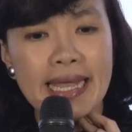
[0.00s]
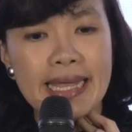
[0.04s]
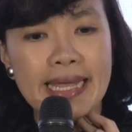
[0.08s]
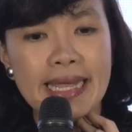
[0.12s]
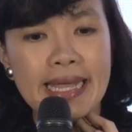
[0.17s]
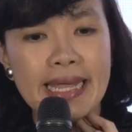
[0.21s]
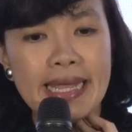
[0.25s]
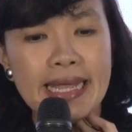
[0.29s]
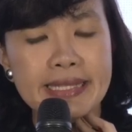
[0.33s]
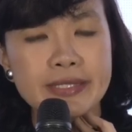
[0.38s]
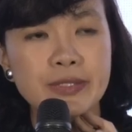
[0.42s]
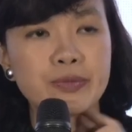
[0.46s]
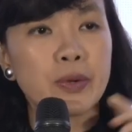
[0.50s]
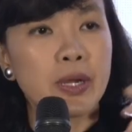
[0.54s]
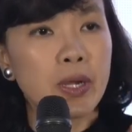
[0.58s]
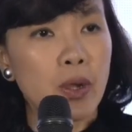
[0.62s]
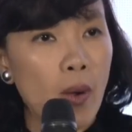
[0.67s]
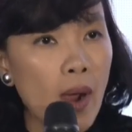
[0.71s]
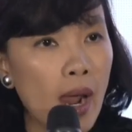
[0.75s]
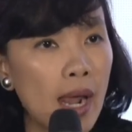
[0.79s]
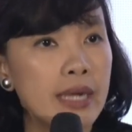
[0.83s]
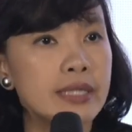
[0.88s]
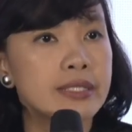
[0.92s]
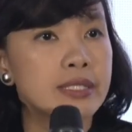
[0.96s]
it
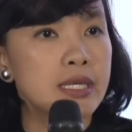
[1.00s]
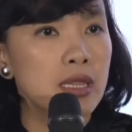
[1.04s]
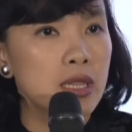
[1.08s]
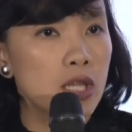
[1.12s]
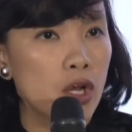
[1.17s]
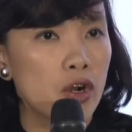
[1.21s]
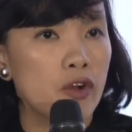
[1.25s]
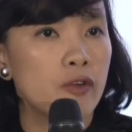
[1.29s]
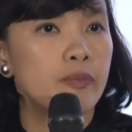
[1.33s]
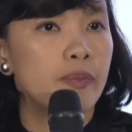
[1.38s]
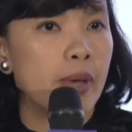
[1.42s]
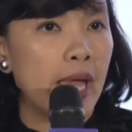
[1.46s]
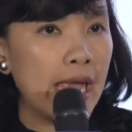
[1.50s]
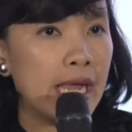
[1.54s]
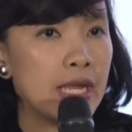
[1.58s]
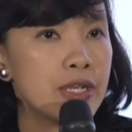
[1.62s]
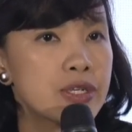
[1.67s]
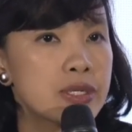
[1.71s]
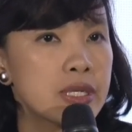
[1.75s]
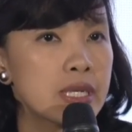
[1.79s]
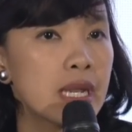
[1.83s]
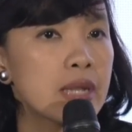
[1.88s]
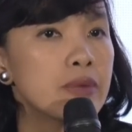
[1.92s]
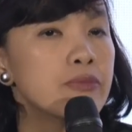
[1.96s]
requires a lot of
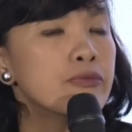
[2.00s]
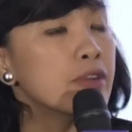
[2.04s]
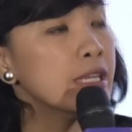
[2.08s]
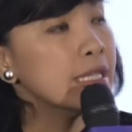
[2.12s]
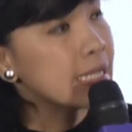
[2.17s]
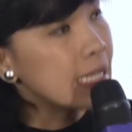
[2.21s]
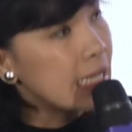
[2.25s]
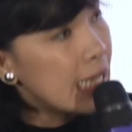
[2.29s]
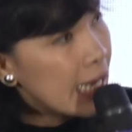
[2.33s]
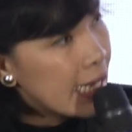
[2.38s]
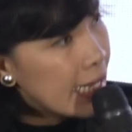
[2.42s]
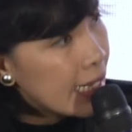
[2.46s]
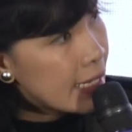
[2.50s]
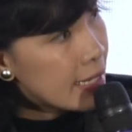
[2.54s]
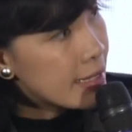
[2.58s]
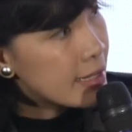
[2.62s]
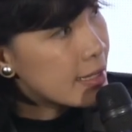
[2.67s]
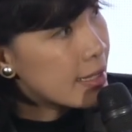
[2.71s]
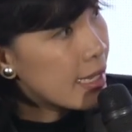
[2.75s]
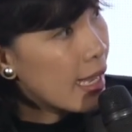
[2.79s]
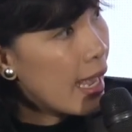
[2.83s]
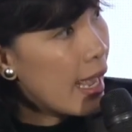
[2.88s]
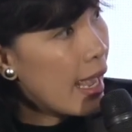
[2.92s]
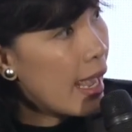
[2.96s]
patience and
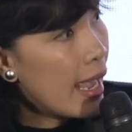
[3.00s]
resilience.